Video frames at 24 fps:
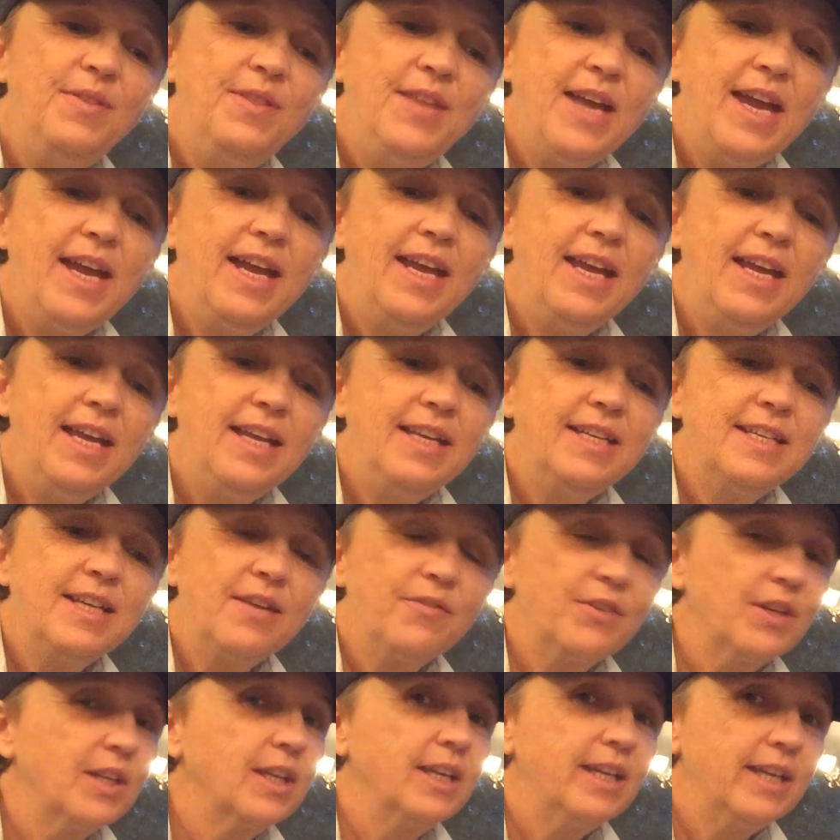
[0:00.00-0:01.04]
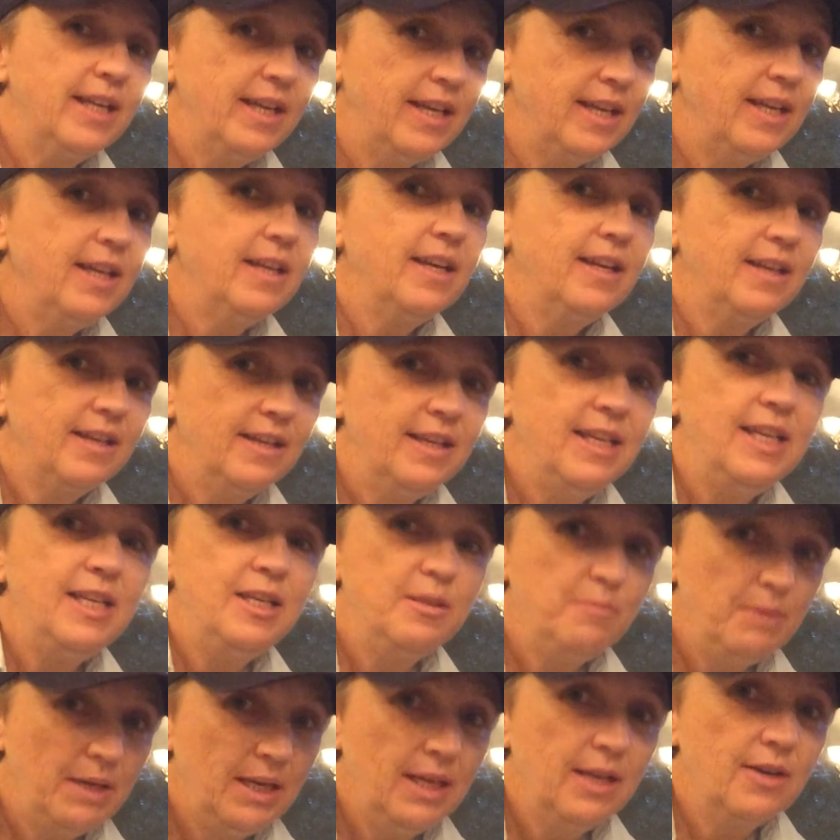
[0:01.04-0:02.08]
they definitely need
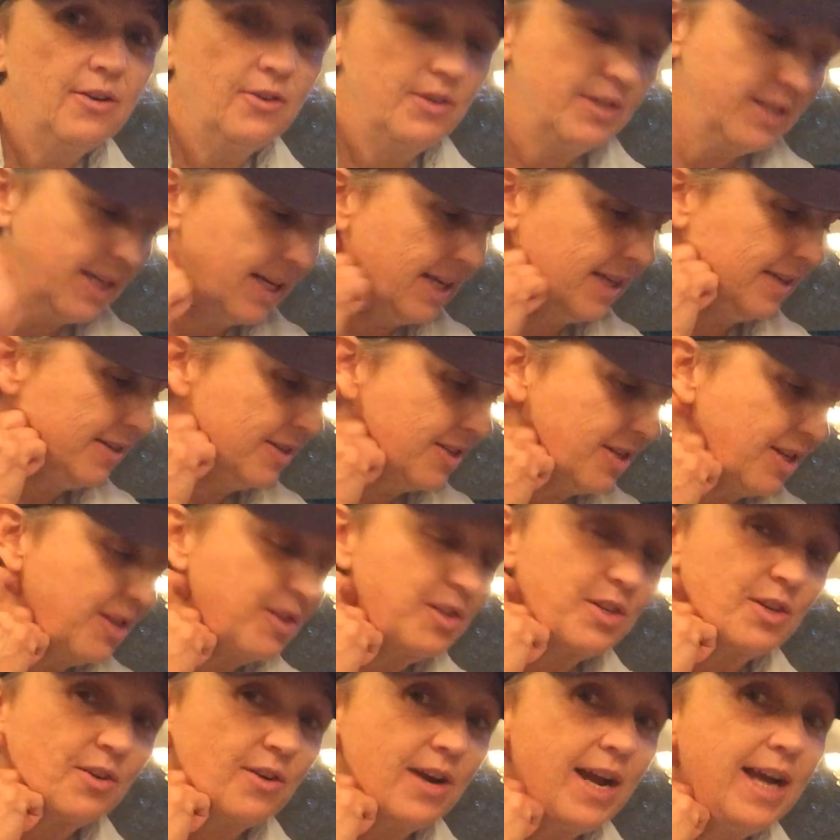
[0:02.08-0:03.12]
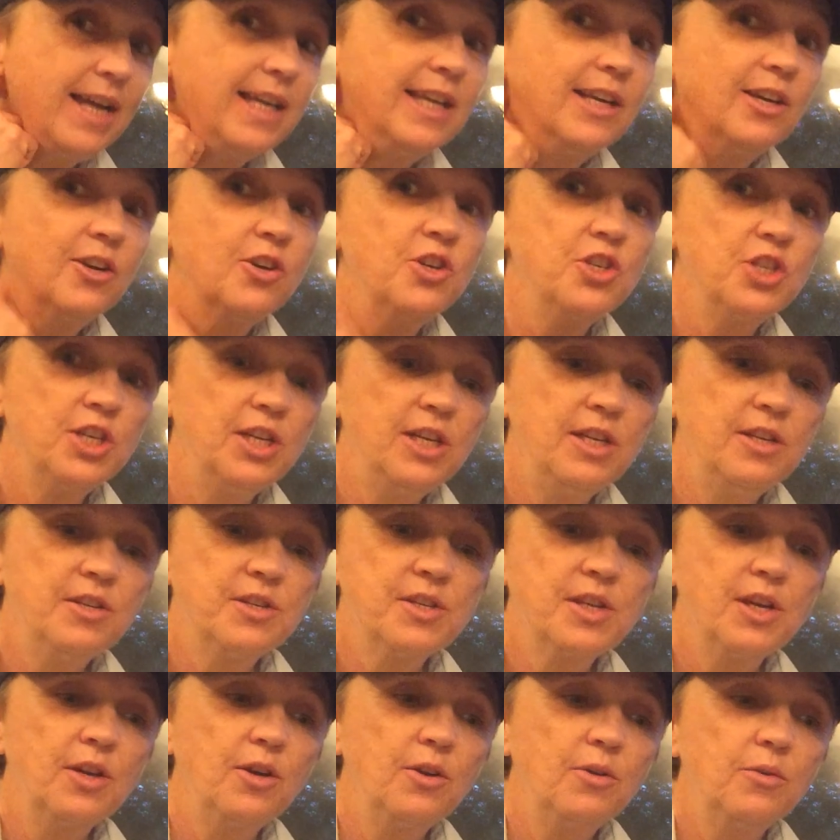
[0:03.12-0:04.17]
to be entertained because they're high energy.
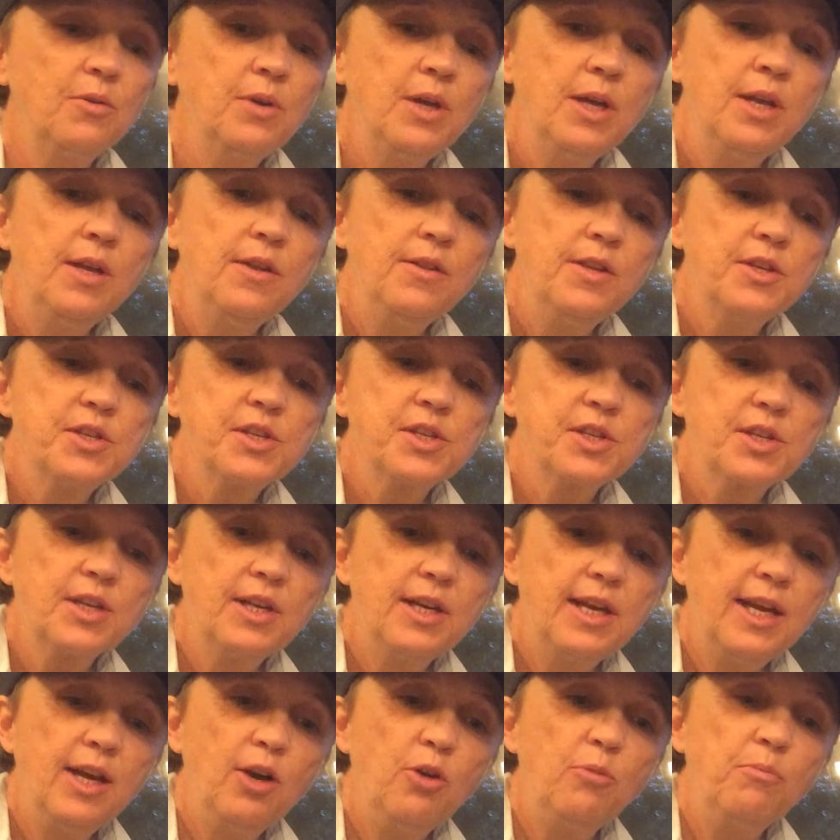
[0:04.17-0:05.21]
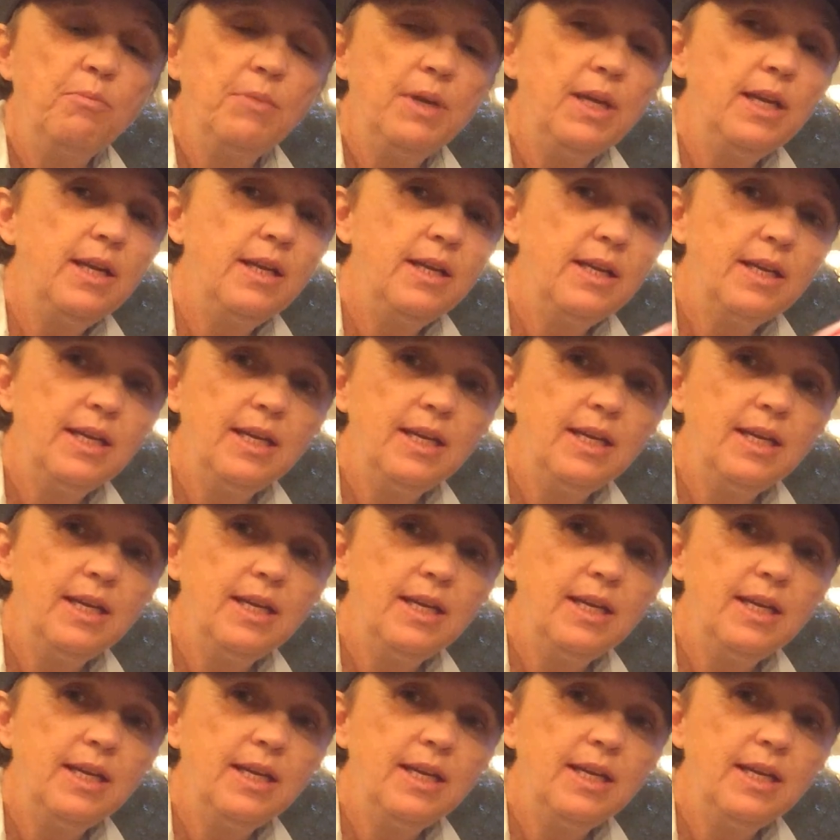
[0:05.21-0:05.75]
So this is going to help me to